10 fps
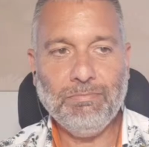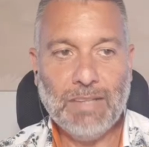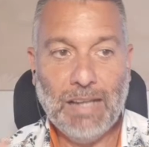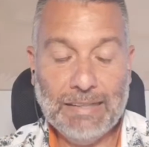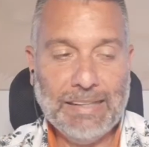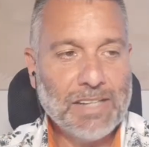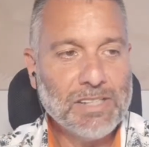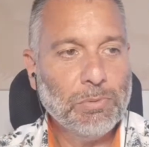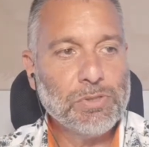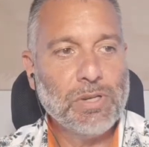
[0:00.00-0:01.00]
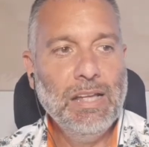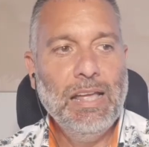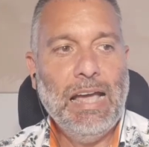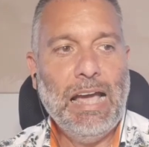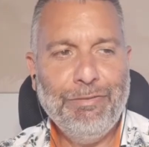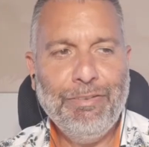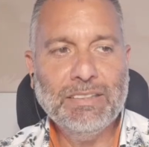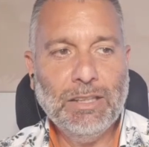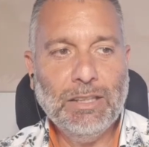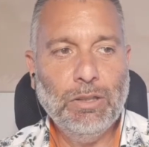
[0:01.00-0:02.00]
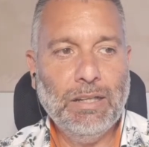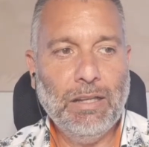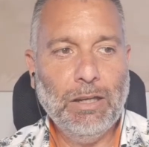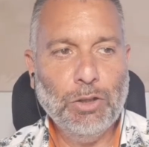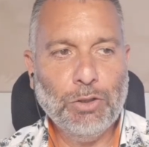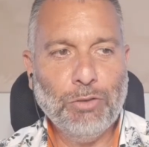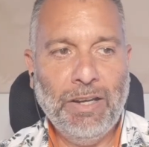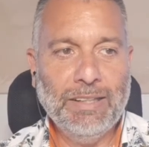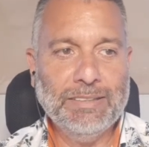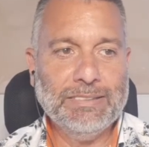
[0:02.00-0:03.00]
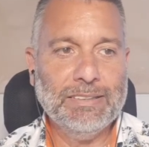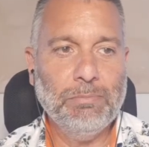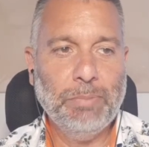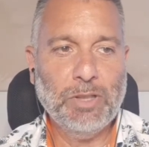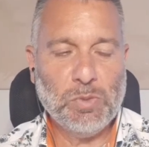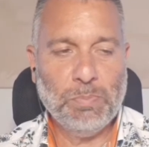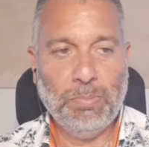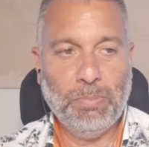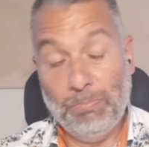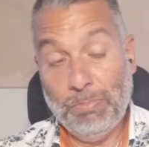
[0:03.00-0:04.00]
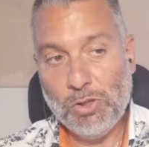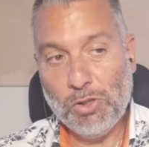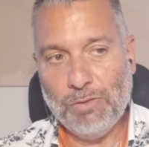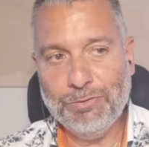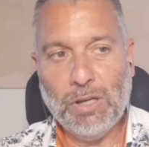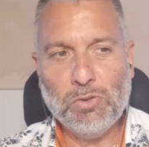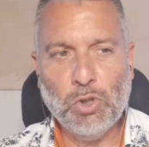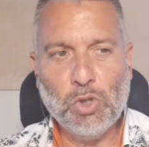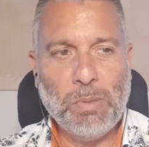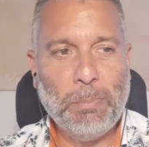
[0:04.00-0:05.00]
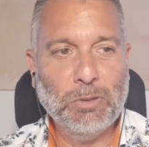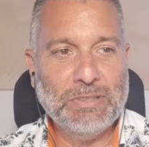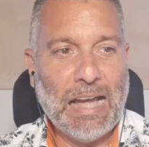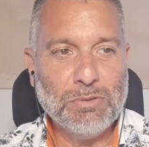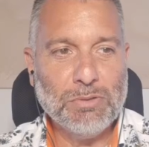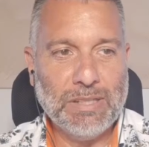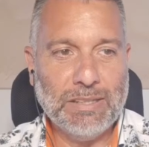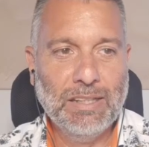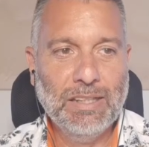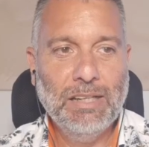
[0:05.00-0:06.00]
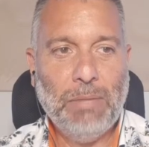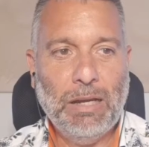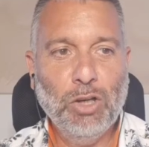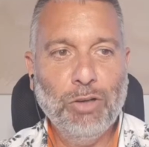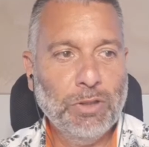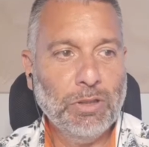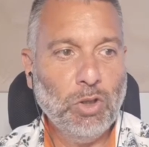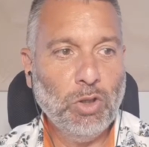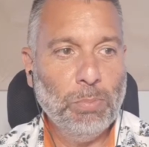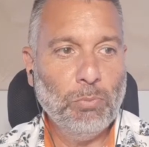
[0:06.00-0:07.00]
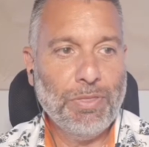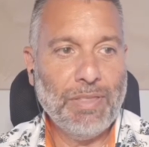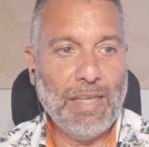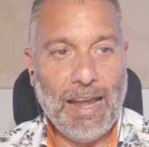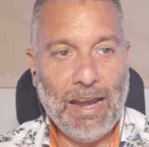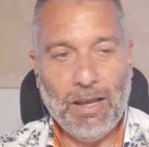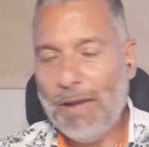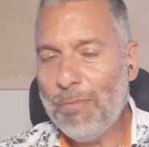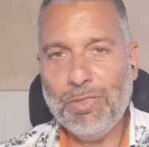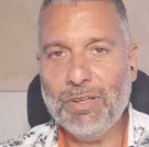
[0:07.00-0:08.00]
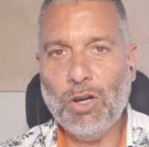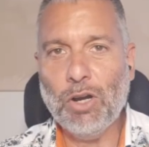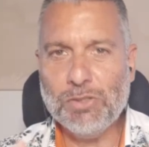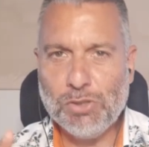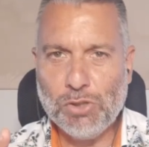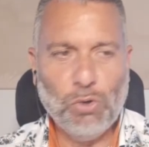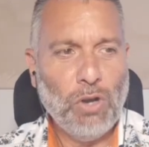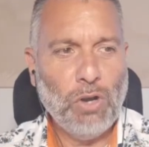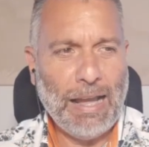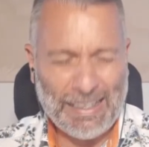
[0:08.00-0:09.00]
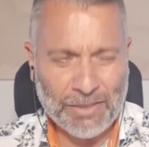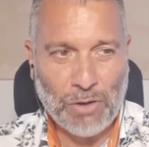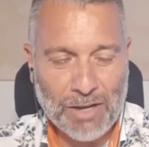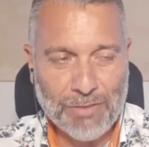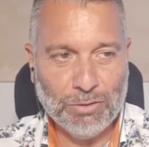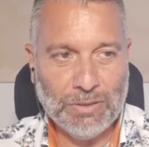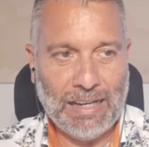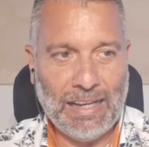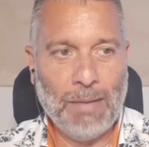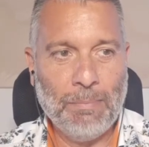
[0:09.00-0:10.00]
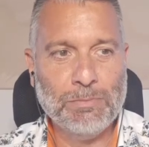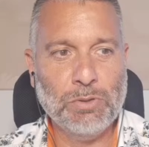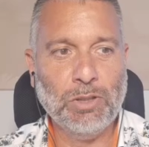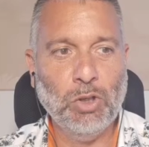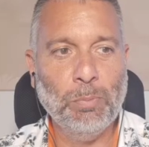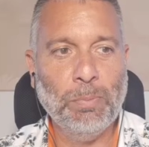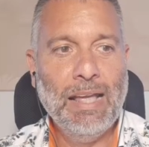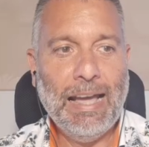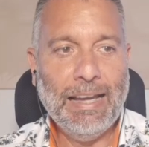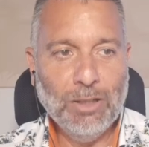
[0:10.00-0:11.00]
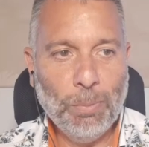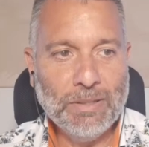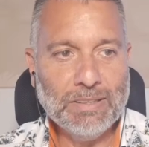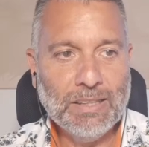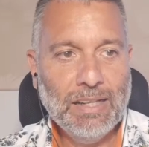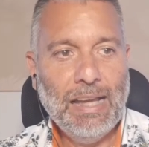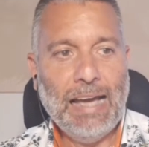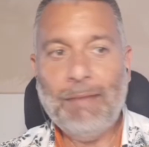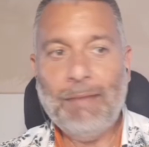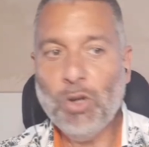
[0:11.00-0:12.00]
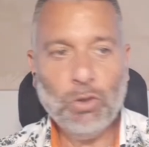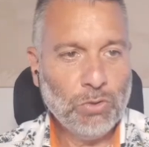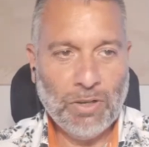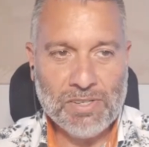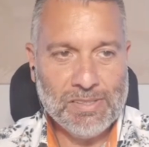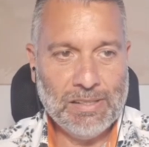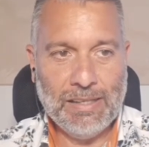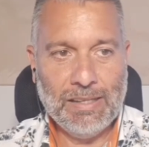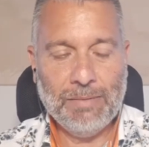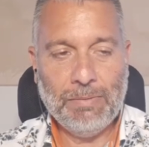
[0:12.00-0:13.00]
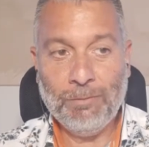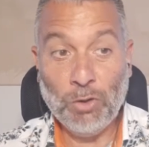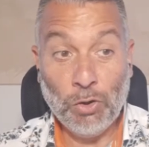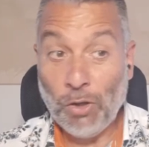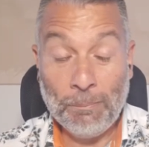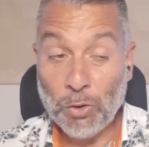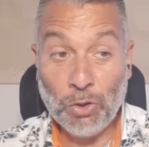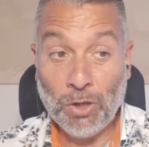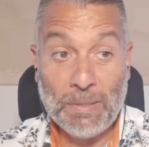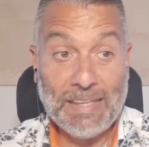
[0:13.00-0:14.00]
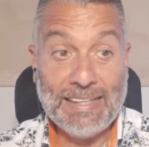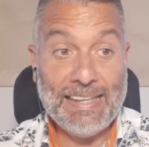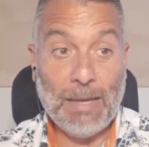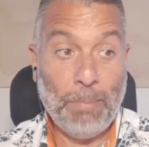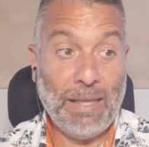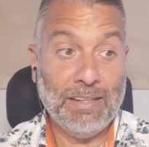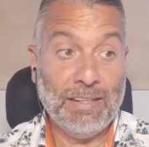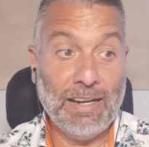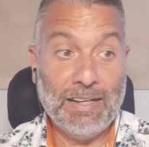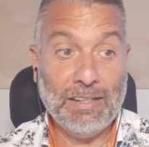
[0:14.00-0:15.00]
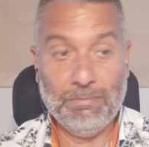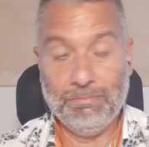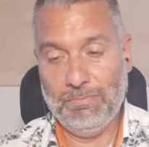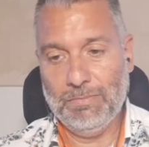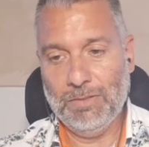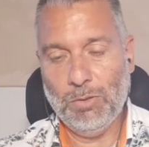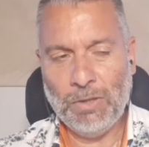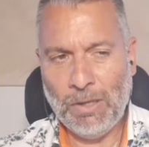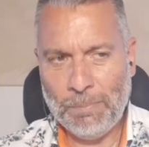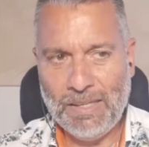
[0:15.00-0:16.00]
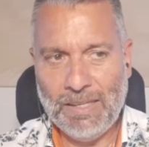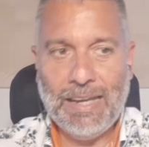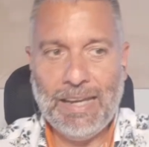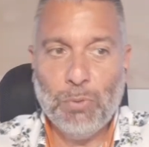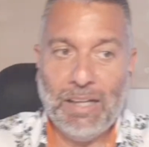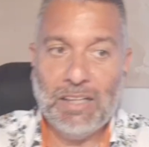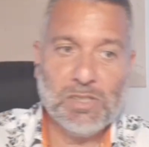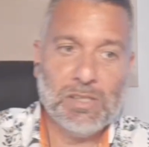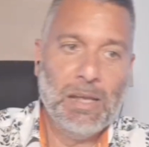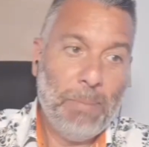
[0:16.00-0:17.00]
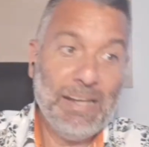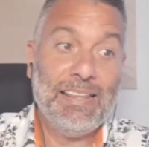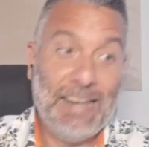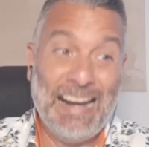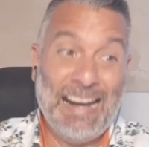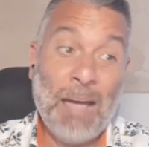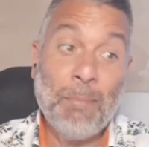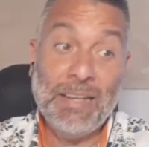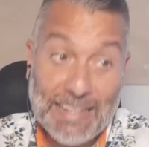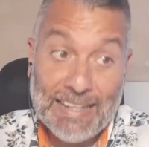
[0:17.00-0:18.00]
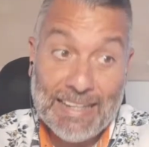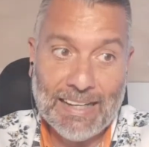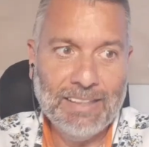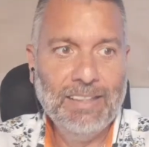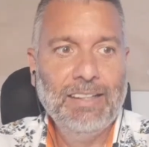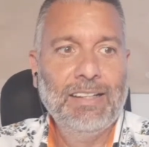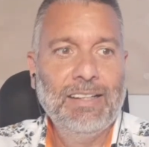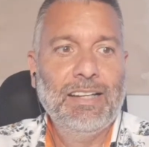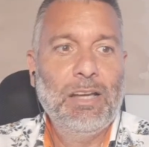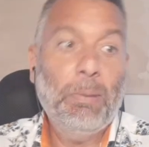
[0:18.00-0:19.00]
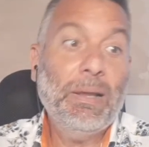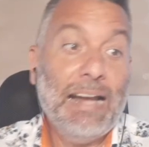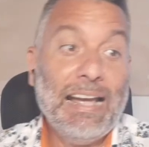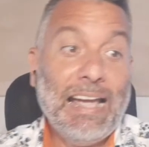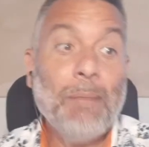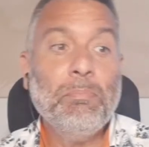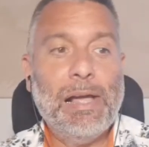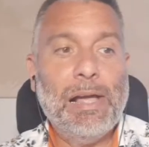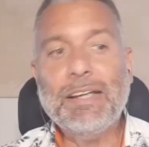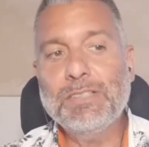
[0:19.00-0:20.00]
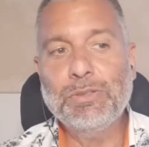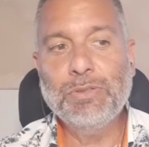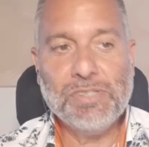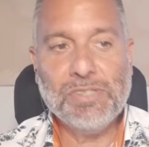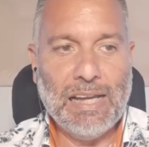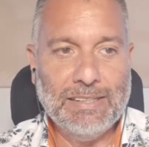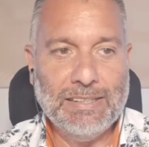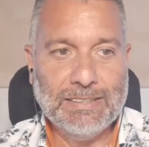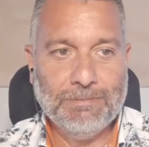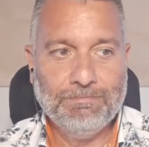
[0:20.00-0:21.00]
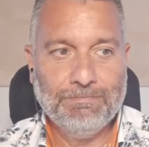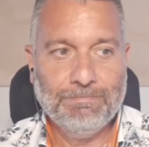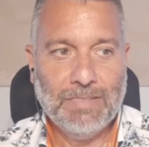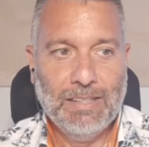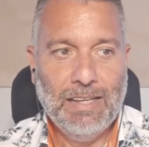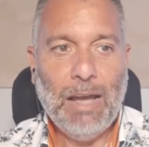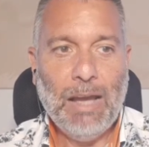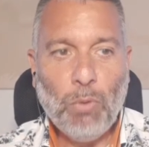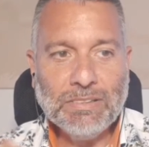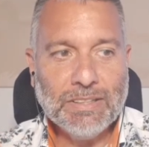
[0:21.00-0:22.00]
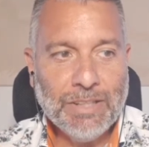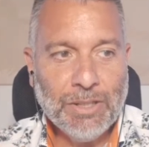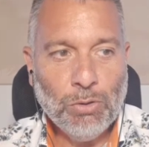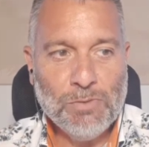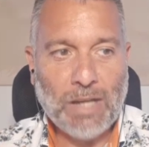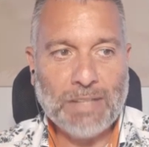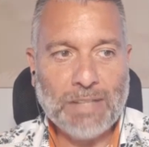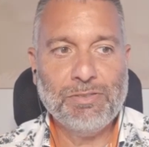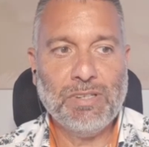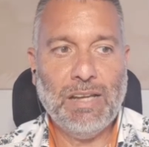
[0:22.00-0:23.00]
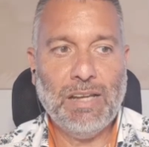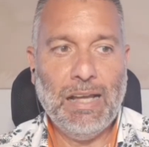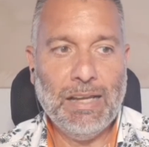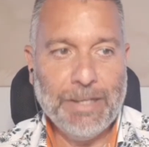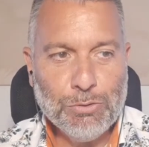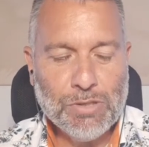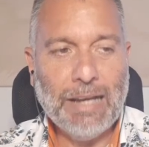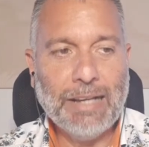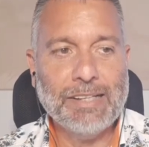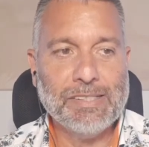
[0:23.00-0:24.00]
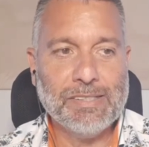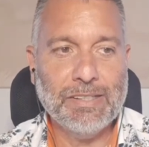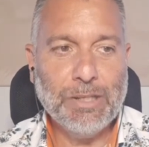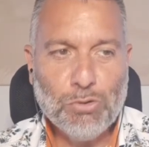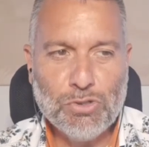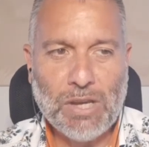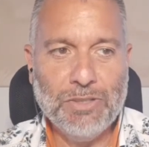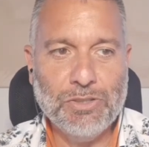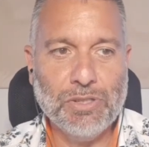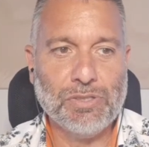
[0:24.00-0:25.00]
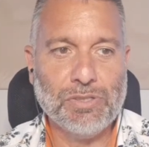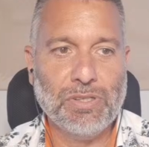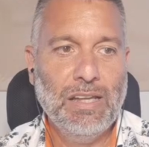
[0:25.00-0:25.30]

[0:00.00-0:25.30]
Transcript: And the answer was, I felt a lot of hurt because of those people doubting my love for the club with everything. I'm so grateful that I am to the club. I love it, and I'm not going to be here better than, not going to be anywhere else better than I am in here. But I am in my right to decide. I wanted new objectives, new targets, new challenges.